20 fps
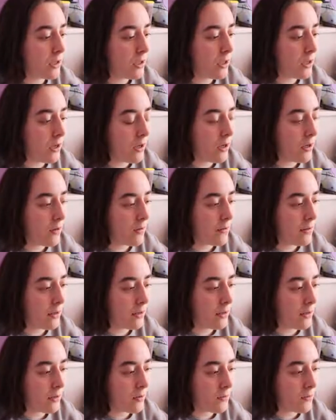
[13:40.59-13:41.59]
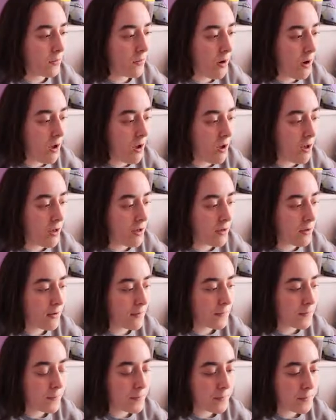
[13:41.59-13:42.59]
to go, nothing's wrong.